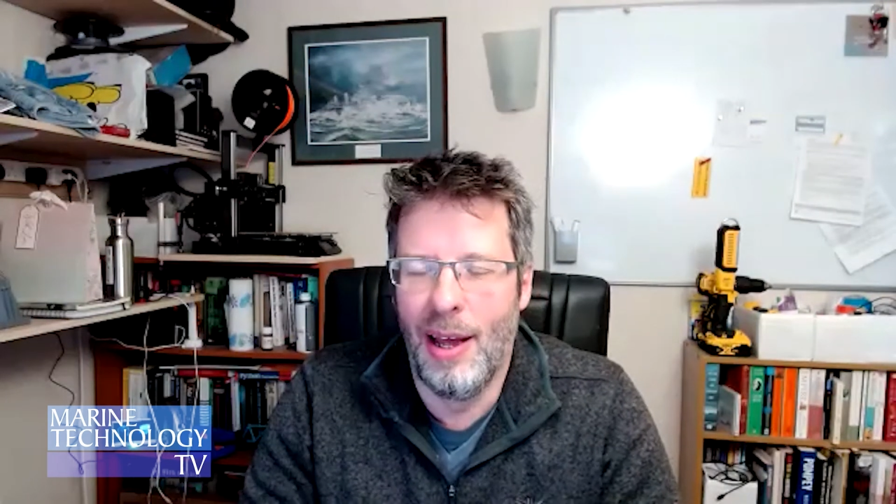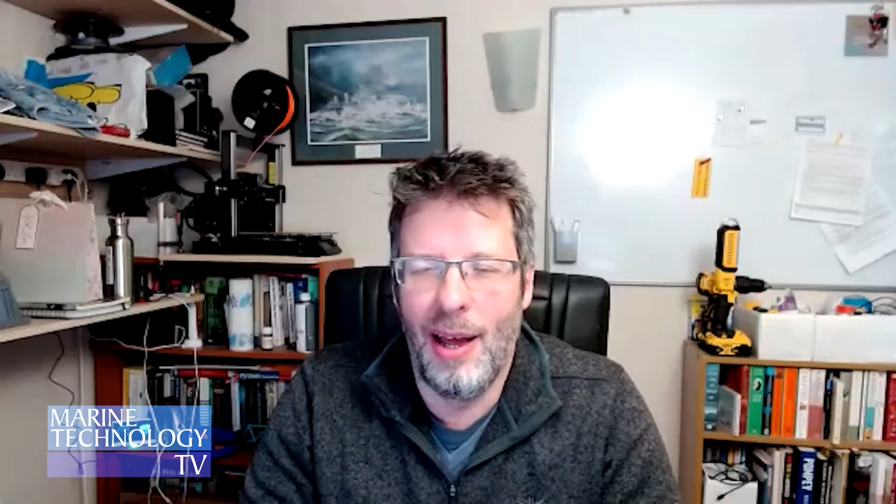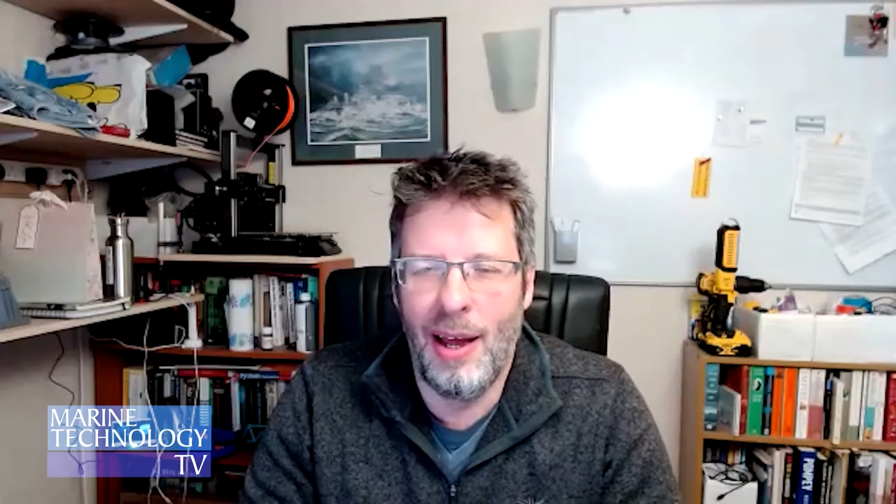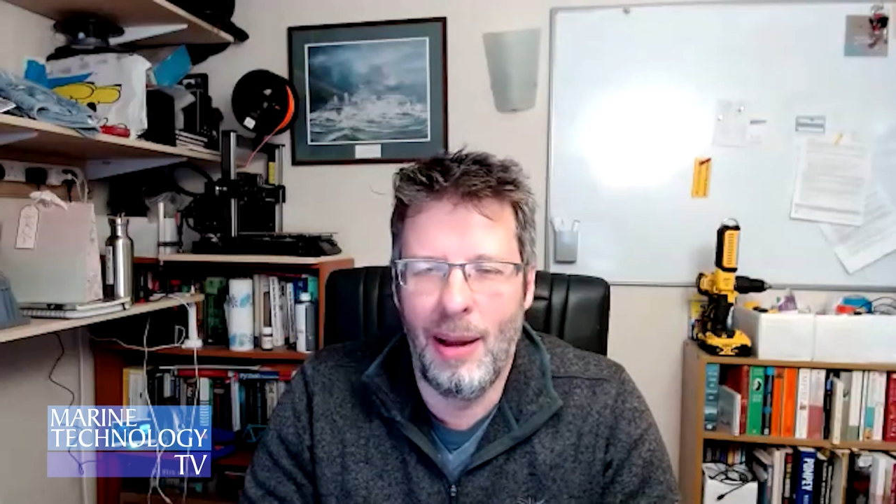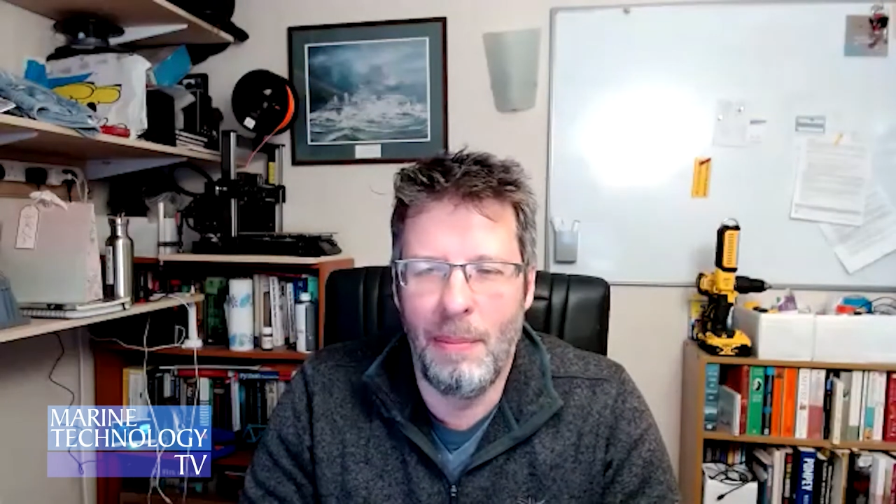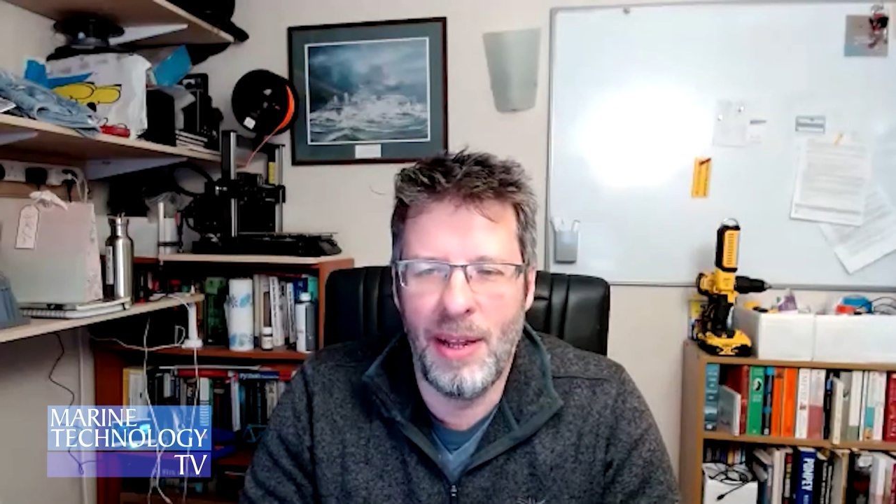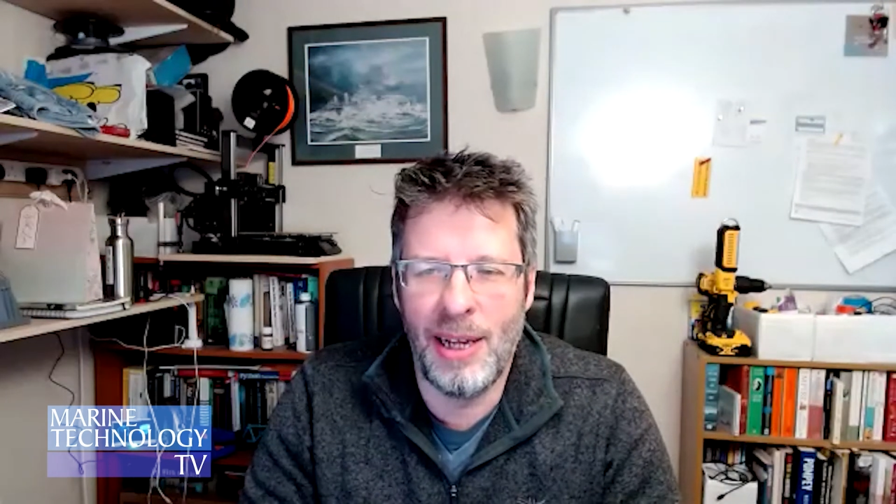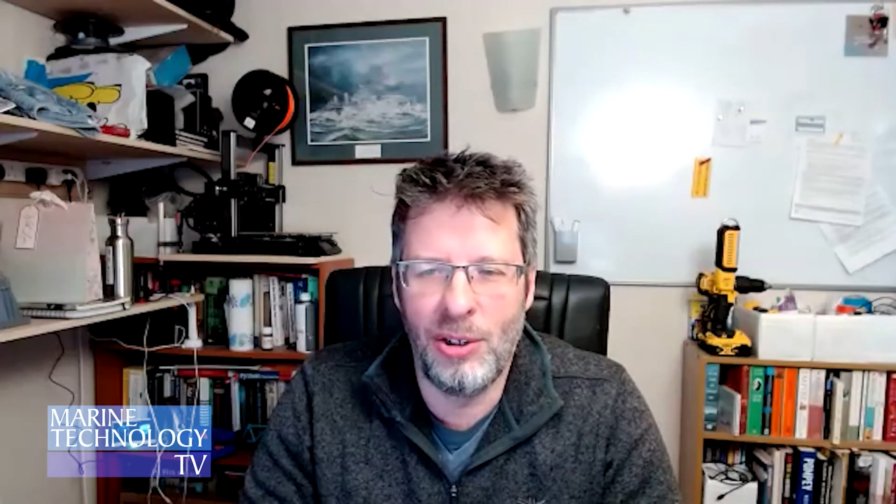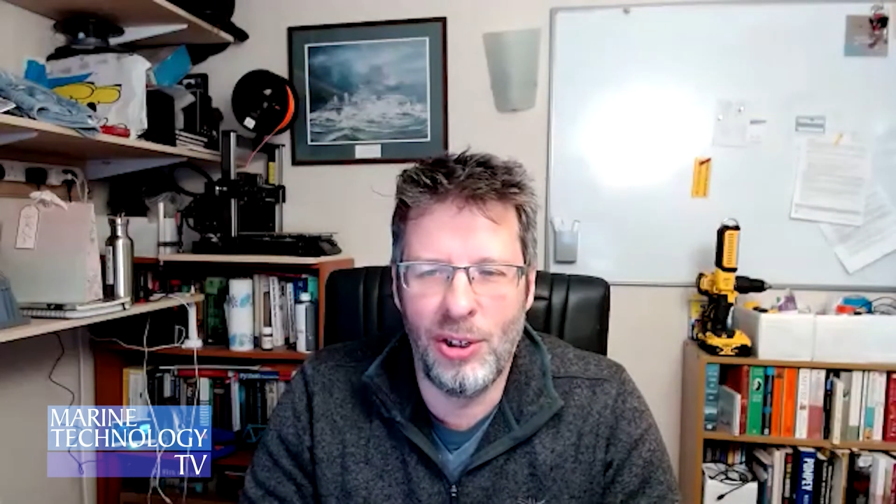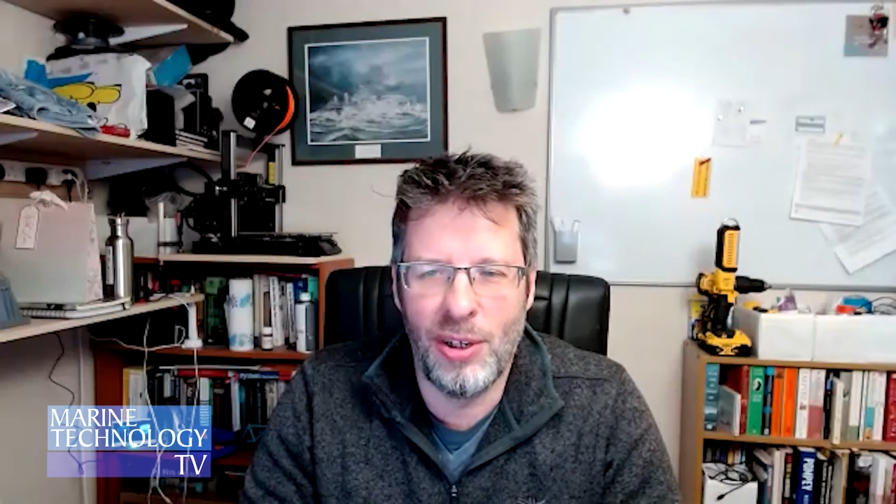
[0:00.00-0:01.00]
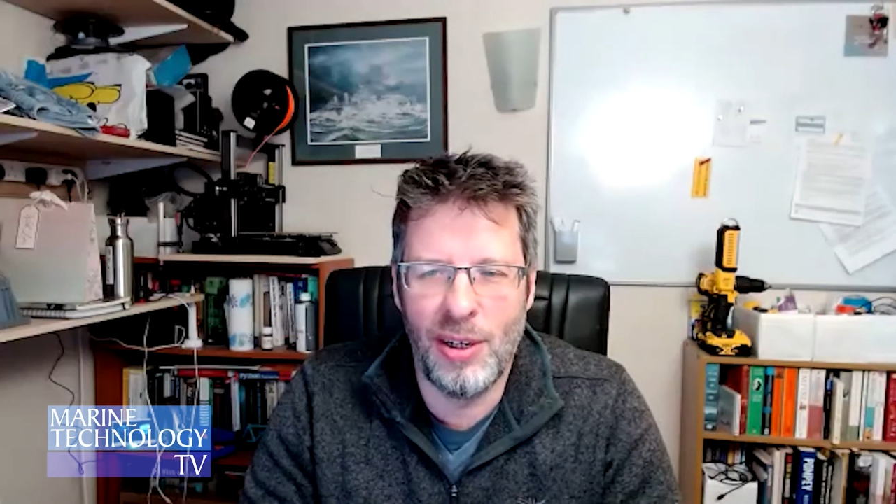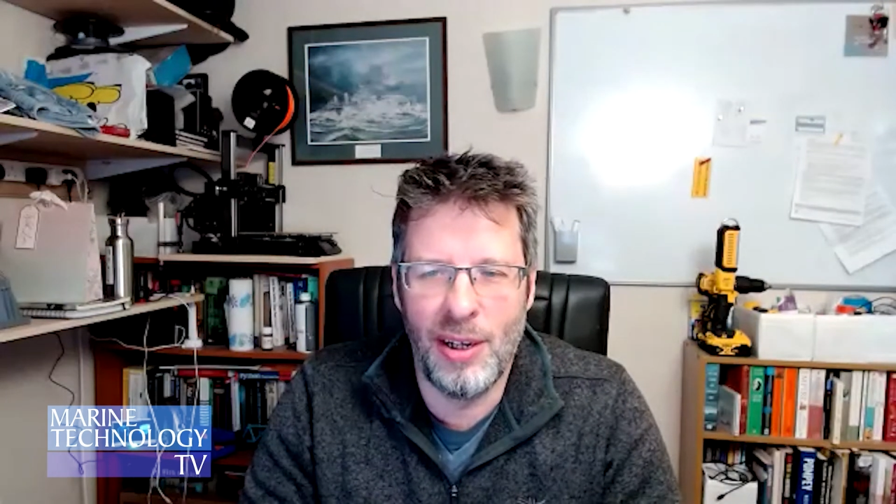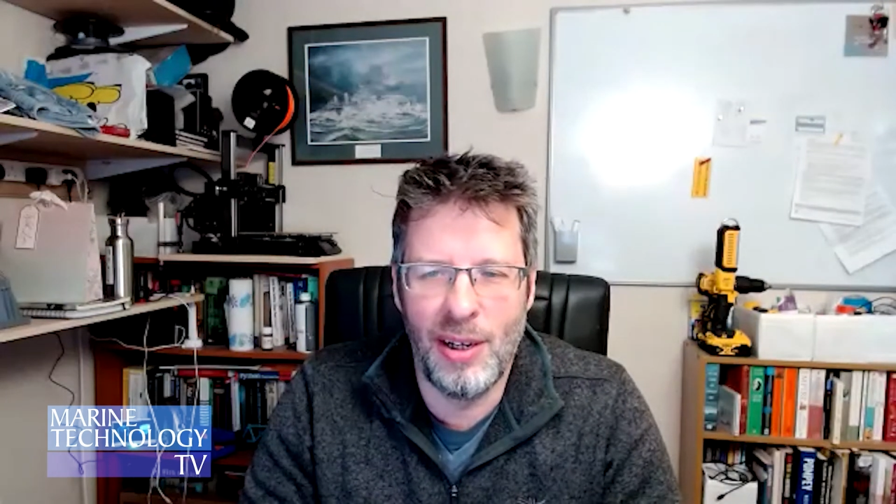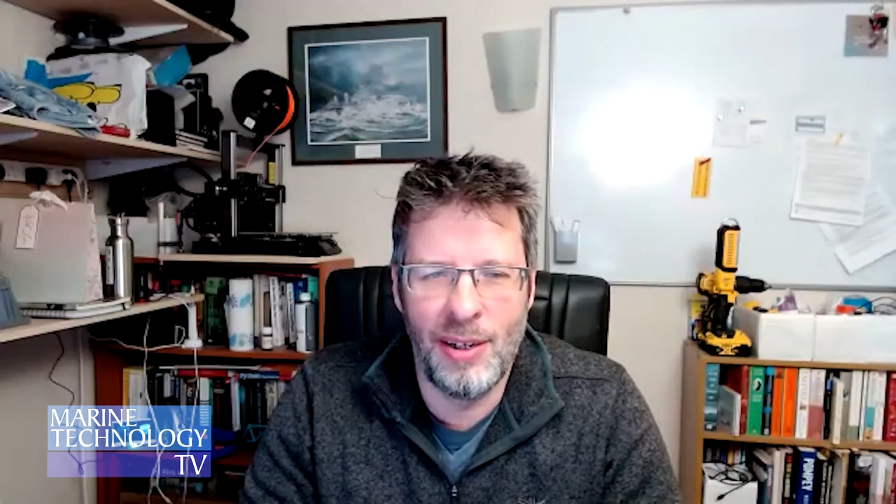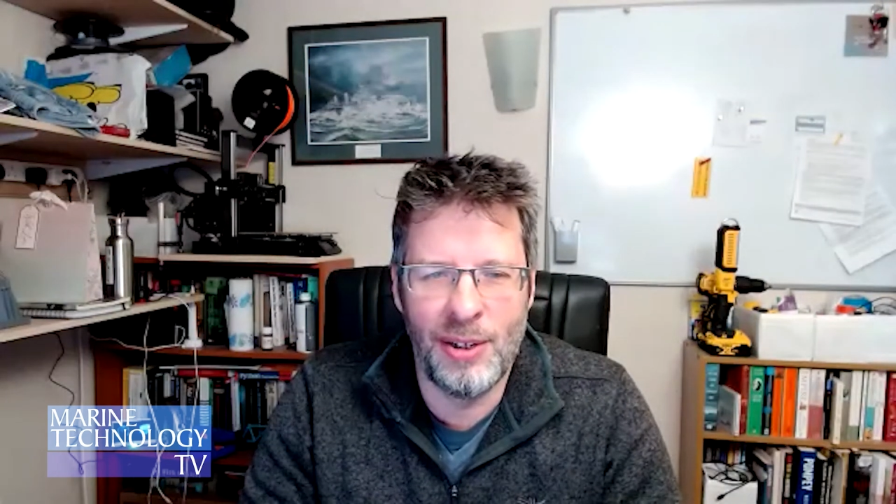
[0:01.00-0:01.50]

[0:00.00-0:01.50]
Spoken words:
and that's just a